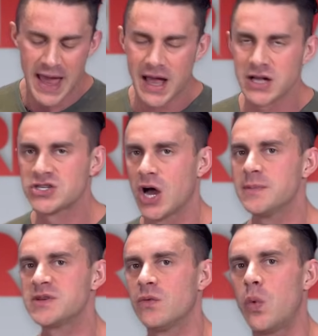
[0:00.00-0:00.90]
In
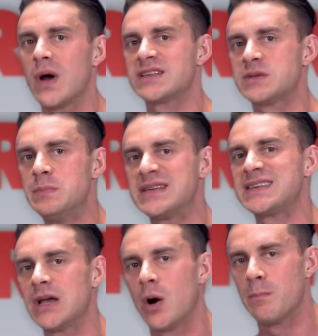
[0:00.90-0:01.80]
terms of what it's
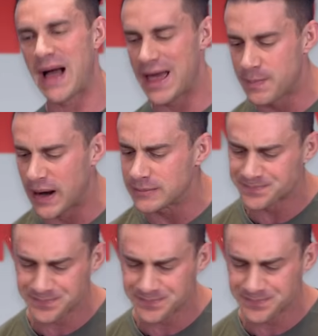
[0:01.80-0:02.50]
missing on paper,